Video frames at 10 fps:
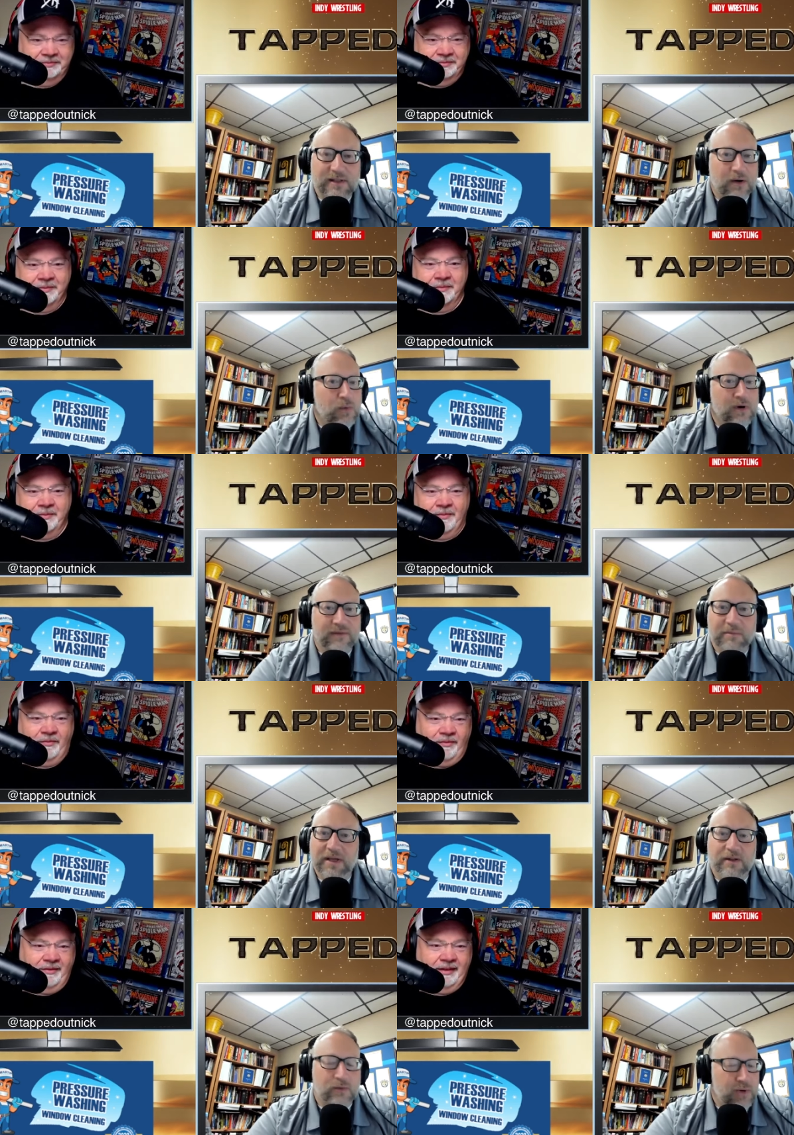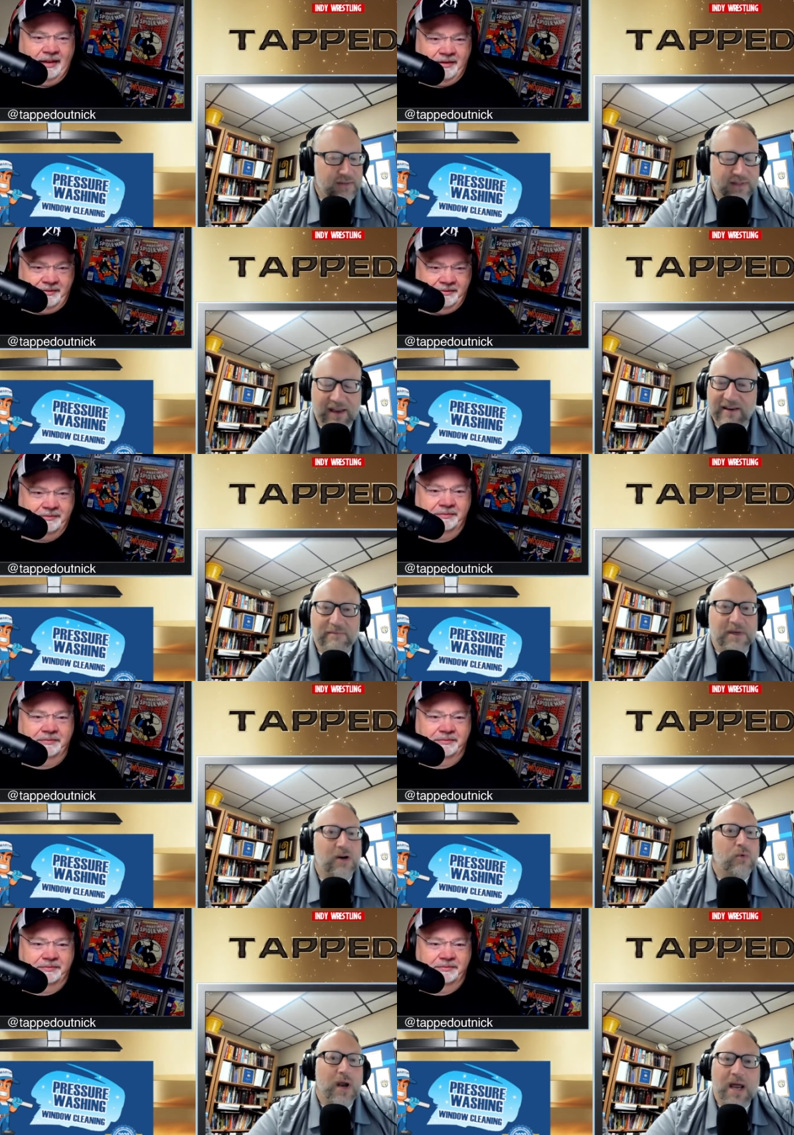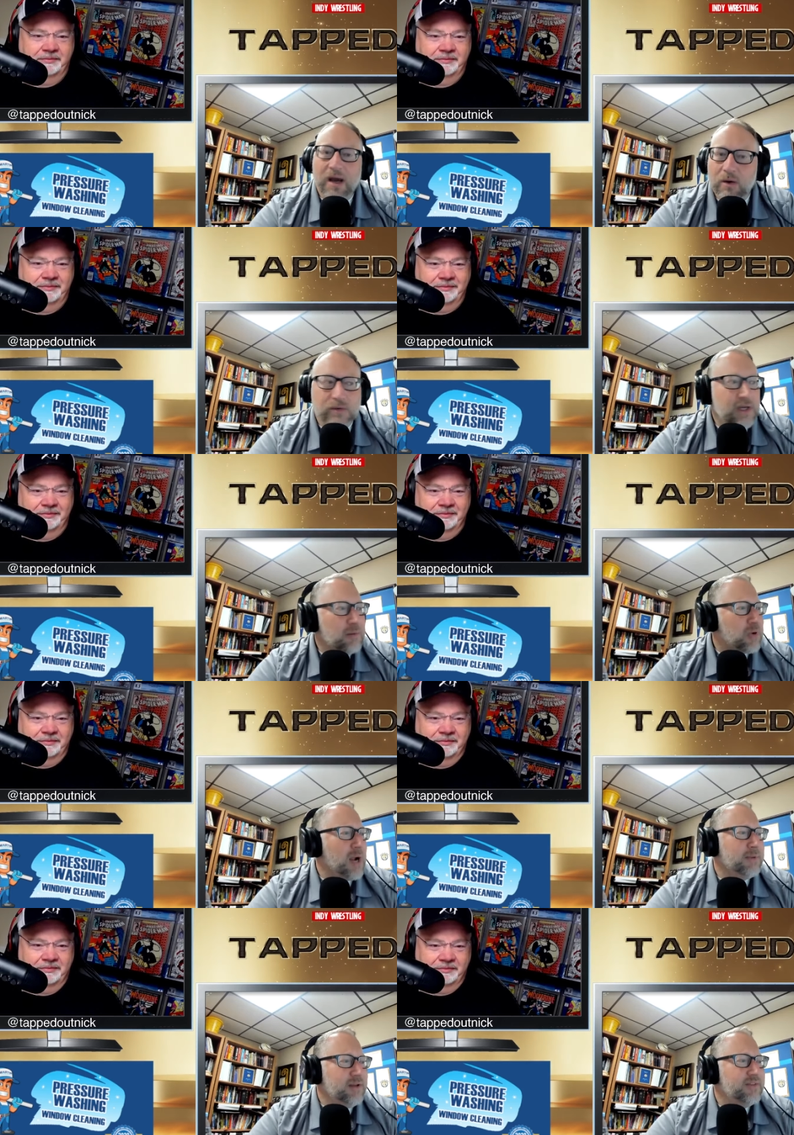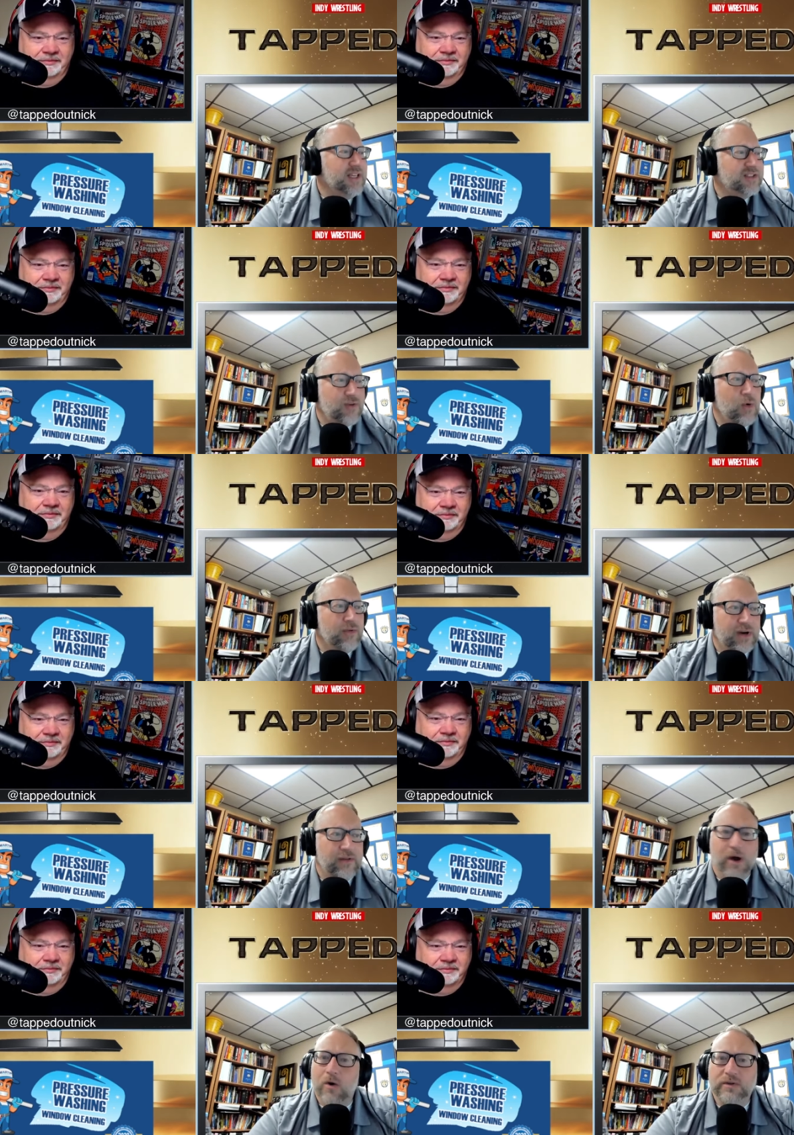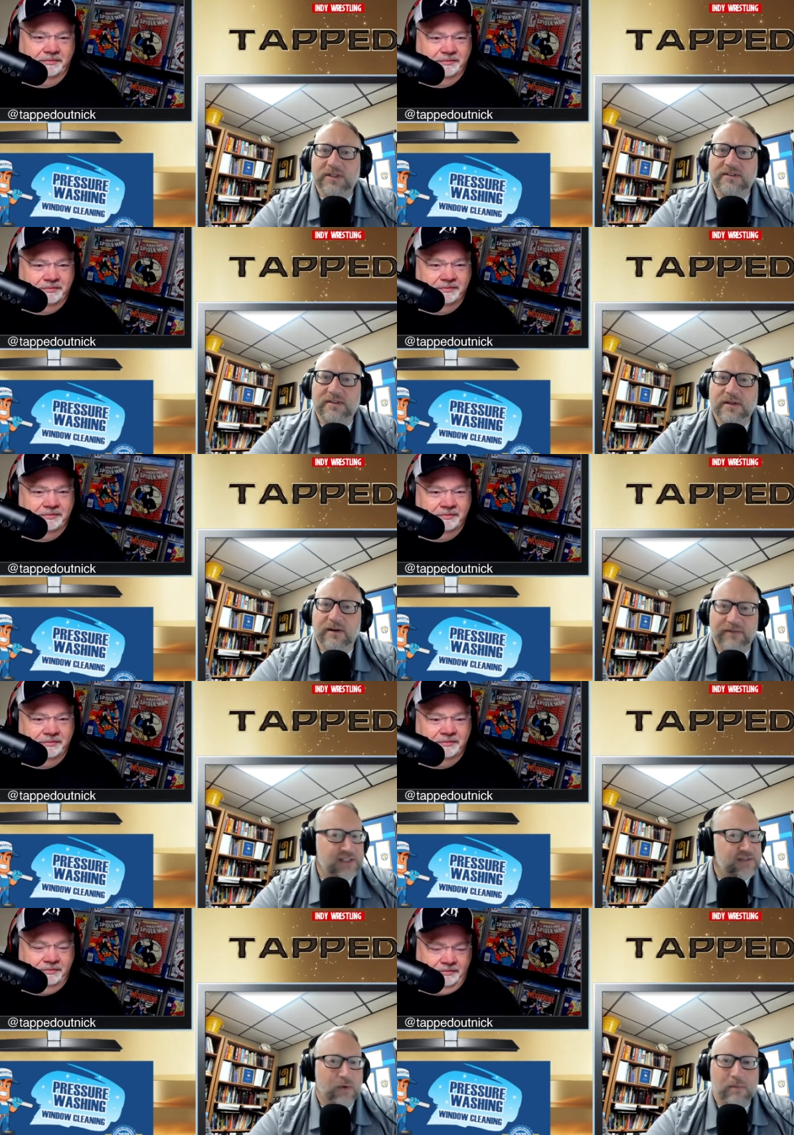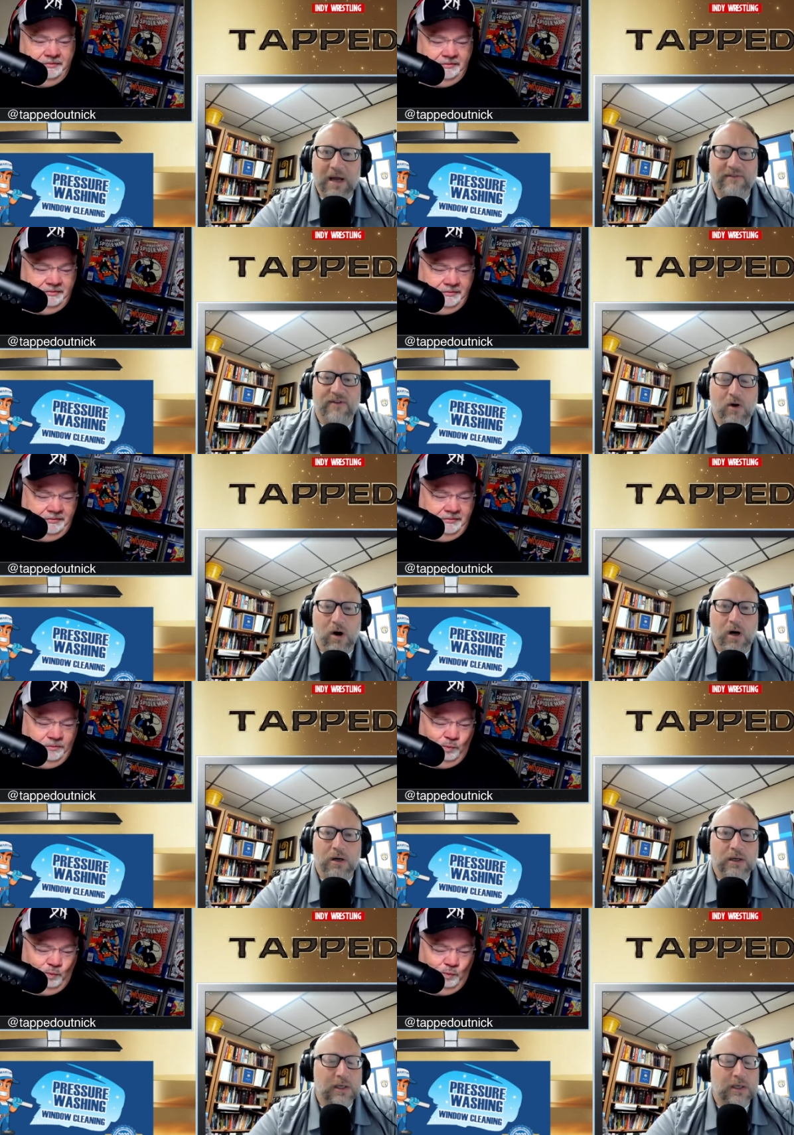Speaker 1: They're one of the big three. They have been around probably of these four. They're the oldest of these four by far.